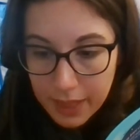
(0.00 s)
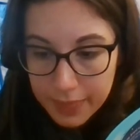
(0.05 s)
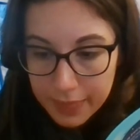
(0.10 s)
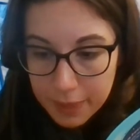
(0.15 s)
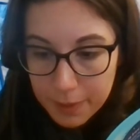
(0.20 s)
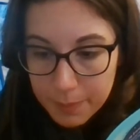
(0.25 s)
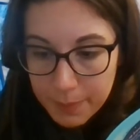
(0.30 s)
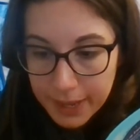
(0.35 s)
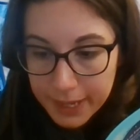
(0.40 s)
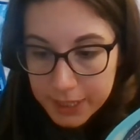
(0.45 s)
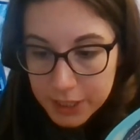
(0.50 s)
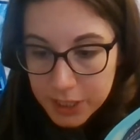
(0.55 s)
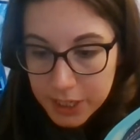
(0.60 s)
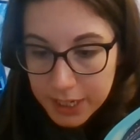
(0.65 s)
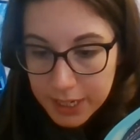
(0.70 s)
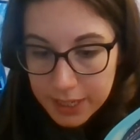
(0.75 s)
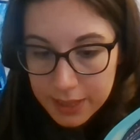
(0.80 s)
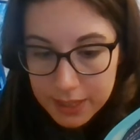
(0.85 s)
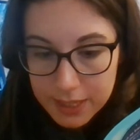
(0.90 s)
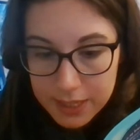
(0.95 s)
"The
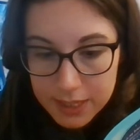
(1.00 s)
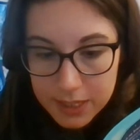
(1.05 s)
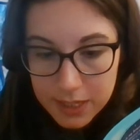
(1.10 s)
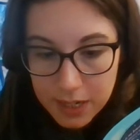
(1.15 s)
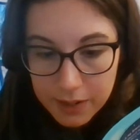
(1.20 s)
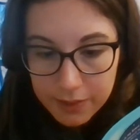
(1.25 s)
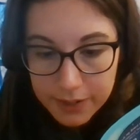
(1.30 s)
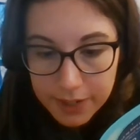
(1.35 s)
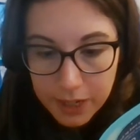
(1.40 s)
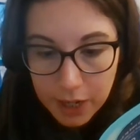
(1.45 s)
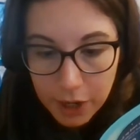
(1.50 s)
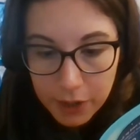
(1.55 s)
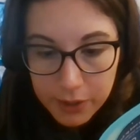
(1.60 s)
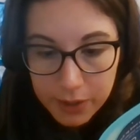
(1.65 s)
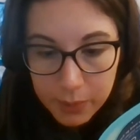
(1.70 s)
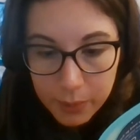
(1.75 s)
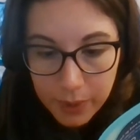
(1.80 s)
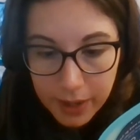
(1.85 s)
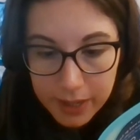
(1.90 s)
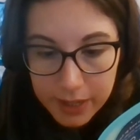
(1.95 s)
magic in this turret only
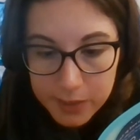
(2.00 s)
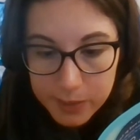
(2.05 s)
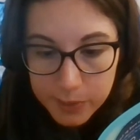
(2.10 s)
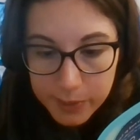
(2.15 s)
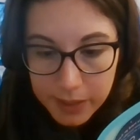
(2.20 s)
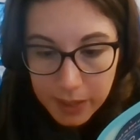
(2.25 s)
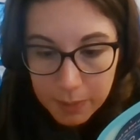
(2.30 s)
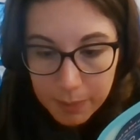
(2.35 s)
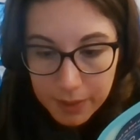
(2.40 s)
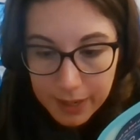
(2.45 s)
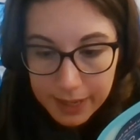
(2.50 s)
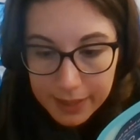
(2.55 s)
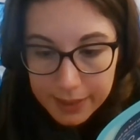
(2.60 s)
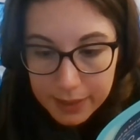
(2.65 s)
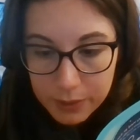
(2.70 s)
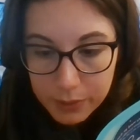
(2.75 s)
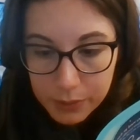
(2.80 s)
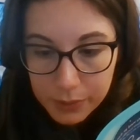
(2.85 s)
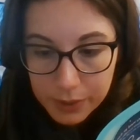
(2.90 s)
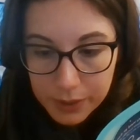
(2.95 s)
works when I play
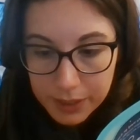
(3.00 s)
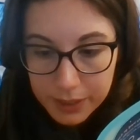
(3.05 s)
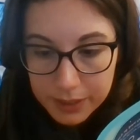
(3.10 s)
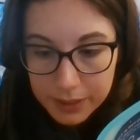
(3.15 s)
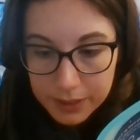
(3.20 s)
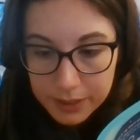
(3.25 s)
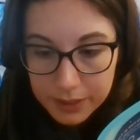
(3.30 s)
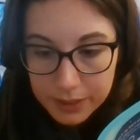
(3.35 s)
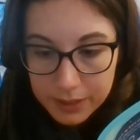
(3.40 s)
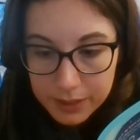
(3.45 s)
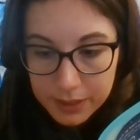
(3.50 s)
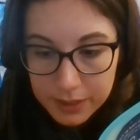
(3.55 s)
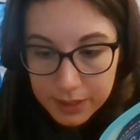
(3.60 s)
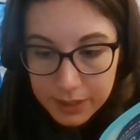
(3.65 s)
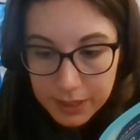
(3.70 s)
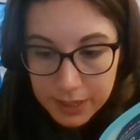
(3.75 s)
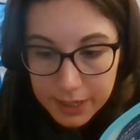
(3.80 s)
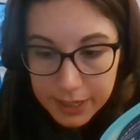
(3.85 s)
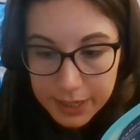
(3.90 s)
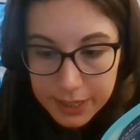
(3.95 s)
the organ.
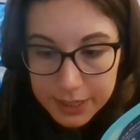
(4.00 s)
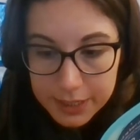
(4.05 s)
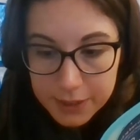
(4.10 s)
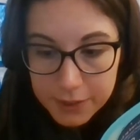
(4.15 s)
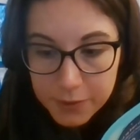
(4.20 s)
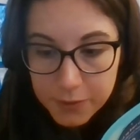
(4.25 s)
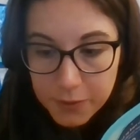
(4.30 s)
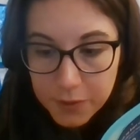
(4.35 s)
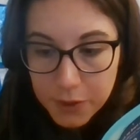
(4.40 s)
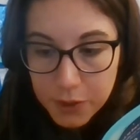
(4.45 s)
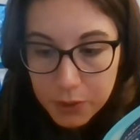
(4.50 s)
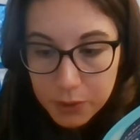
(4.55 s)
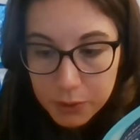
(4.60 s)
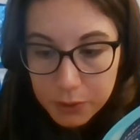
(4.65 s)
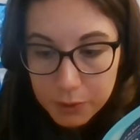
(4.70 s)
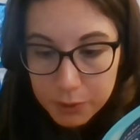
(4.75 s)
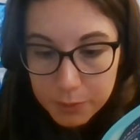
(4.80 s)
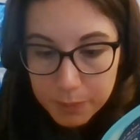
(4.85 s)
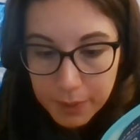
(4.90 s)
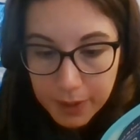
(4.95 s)
It is
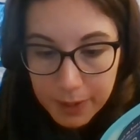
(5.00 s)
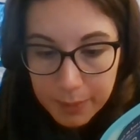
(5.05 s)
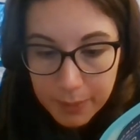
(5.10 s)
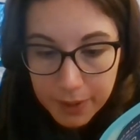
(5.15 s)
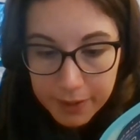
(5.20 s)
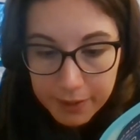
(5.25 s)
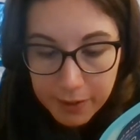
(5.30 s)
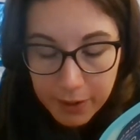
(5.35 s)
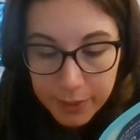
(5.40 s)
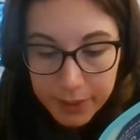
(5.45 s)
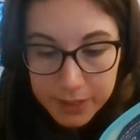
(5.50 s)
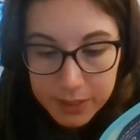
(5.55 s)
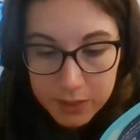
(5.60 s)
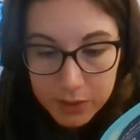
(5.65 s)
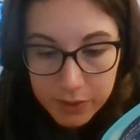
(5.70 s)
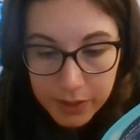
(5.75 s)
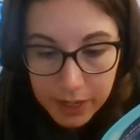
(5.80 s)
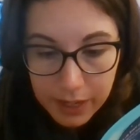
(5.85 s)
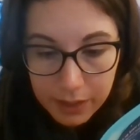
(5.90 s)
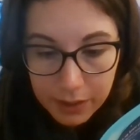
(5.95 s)
fueled by my growing
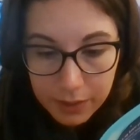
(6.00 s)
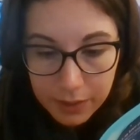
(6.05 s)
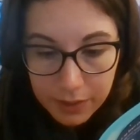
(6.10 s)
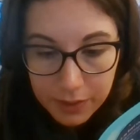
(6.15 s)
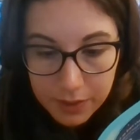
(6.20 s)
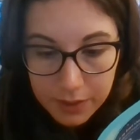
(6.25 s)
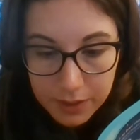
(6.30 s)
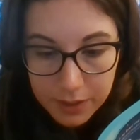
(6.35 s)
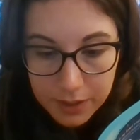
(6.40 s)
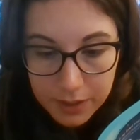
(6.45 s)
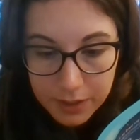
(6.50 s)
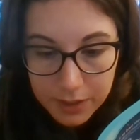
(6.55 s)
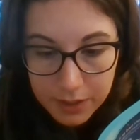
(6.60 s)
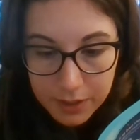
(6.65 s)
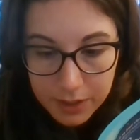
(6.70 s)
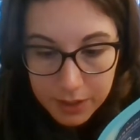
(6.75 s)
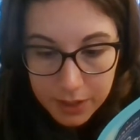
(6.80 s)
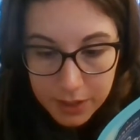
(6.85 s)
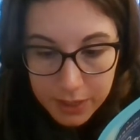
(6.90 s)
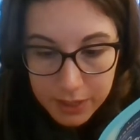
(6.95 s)
strength.
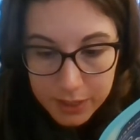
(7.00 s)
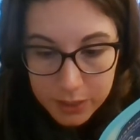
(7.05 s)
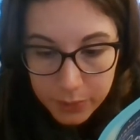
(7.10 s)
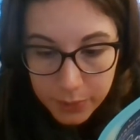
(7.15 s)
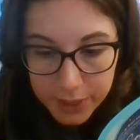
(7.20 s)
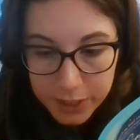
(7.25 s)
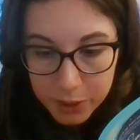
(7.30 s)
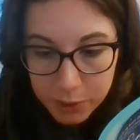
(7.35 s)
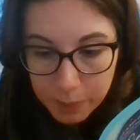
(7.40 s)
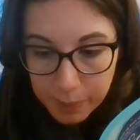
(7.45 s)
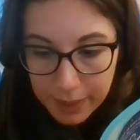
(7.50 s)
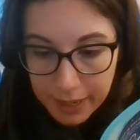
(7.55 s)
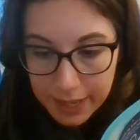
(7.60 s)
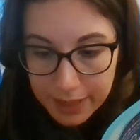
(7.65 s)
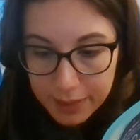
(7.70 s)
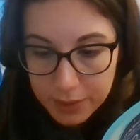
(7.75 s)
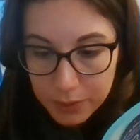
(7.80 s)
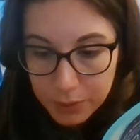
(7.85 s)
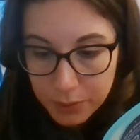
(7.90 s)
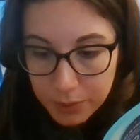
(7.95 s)
So I shall play
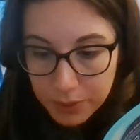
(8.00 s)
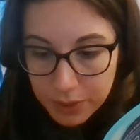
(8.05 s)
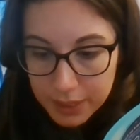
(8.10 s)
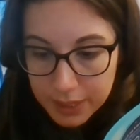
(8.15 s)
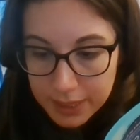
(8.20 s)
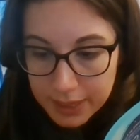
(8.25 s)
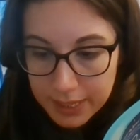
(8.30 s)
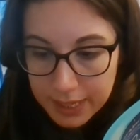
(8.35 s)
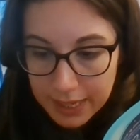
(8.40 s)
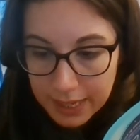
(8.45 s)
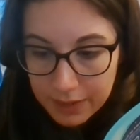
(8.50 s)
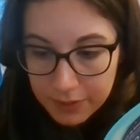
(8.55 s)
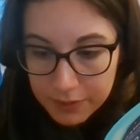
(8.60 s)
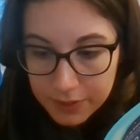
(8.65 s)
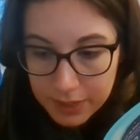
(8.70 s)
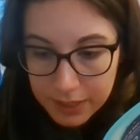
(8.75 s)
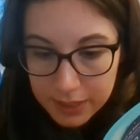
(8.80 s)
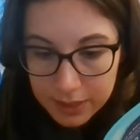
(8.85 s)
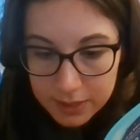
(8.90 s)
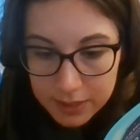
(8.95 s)
the organ in the
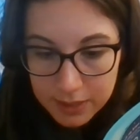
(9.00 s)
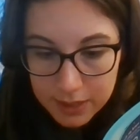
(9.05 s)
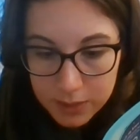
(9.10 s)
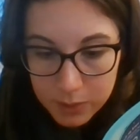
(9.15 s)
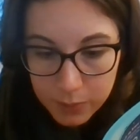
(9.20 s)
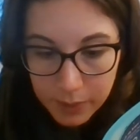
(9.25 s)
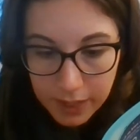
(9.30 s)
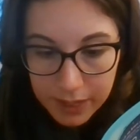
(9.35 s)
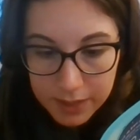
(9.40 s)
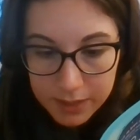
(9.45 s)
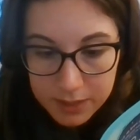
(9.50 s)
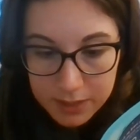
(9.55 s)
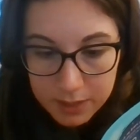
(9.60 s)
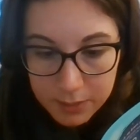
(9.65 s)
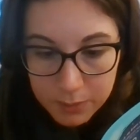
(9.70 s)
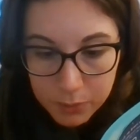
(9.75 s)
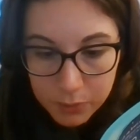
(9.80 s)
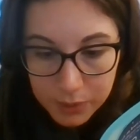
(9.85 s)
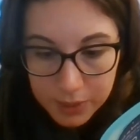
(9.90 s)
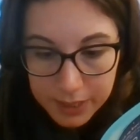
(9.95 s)
evenings as well as the
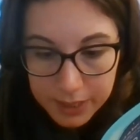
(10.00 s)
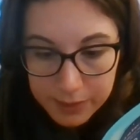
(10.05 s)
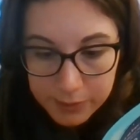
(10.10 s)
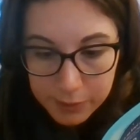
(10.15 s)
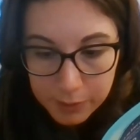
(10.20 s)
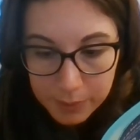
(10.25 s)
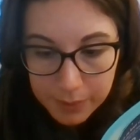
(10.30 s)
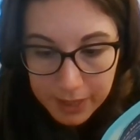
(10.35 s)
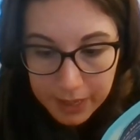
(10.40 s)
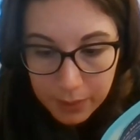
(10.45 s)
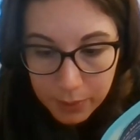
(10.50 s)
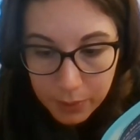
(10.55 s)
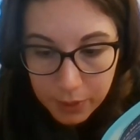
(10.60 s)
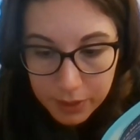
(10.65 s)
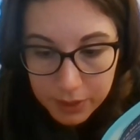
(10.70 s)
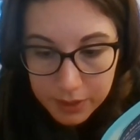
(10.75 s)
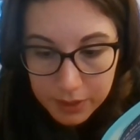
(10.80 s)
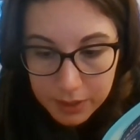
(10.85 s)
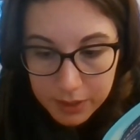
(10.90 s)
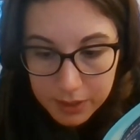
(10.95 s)
mornings from now
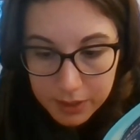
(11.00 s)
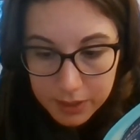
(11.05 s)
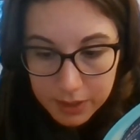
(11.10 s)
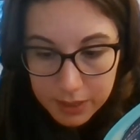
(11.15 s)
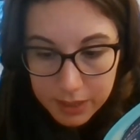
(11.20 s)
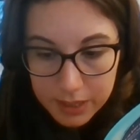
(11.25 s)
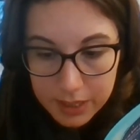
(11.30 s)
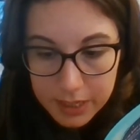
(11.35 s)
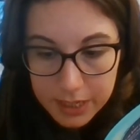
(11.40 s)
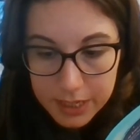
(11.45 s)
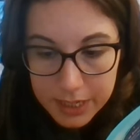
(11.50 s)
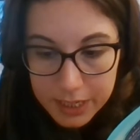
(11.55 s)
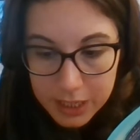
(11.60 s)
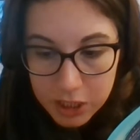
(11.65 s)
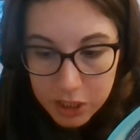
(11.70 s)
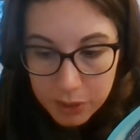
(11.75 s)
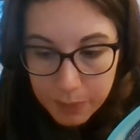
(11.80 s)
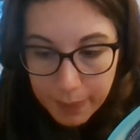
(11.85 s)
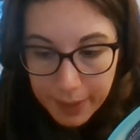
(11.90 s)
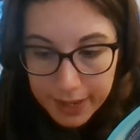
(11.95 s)
on."
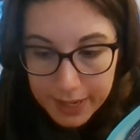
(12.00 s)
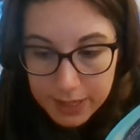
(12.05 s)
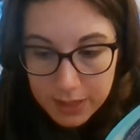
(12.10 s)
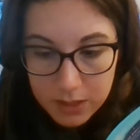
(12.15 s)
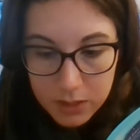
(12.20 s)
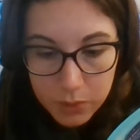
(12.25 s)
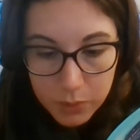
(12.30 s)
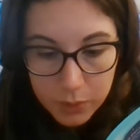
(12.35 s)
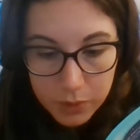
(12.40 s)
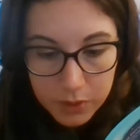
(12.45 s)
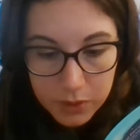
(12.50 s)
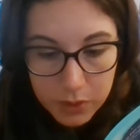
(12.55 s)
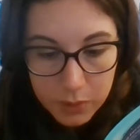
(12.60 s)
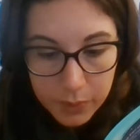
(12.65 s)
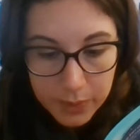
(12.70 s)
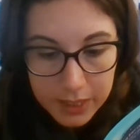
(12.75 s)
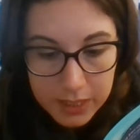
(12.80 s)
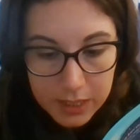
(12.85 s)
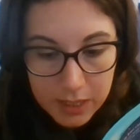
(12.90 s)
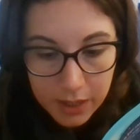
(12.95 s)
She paced towards the
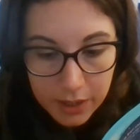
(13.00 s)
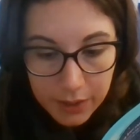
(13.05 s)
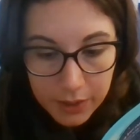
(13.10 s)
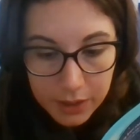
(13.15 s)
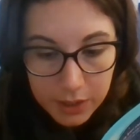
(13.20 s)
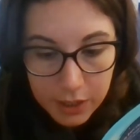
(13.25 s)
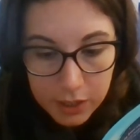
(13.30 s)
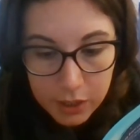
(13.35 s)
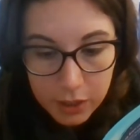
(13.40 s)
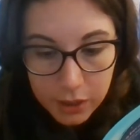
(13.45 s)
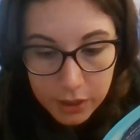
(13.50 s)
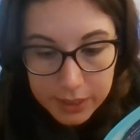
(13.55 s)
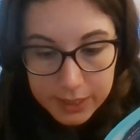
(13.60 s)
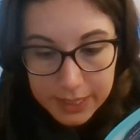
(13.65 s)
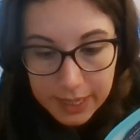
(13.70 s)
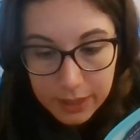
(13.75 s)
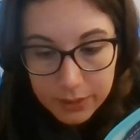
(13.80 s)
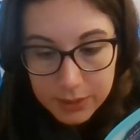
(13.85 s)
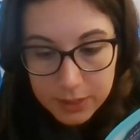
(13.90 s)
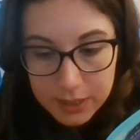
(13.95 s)
window and looked
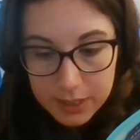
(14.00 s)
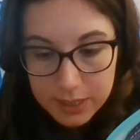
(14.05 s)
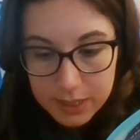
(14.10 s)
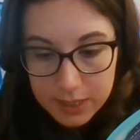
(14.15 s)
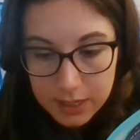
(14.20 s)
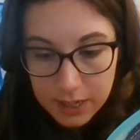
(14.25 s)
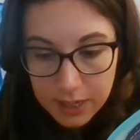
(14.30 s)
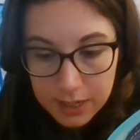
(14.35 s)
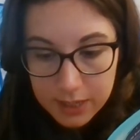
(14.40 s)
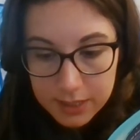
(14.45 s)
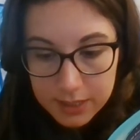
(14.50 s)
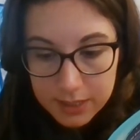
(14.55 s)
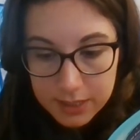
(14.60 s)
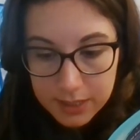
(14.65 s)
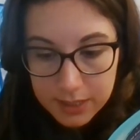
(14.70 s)
out at the stars.